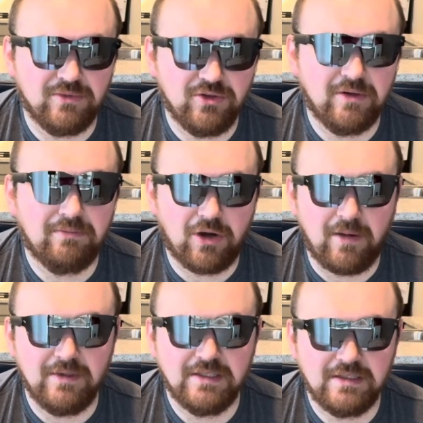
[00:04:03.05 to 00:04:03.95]
you can
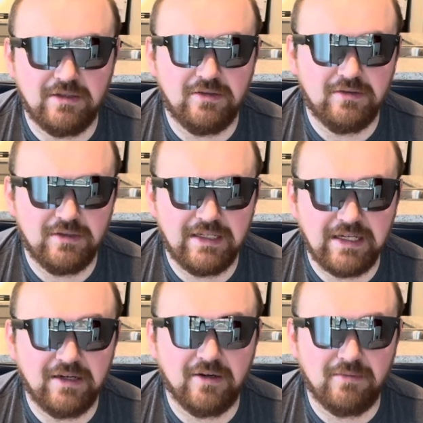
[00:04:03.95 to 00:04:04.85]
probably still
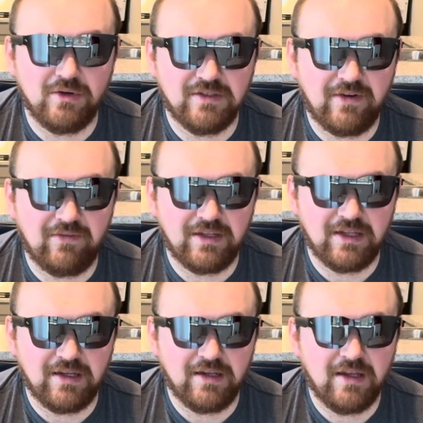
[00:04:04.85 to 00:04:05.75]
hear most of
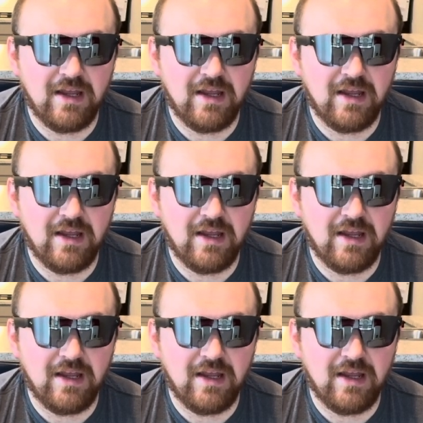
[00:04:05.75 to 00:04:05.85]
everything.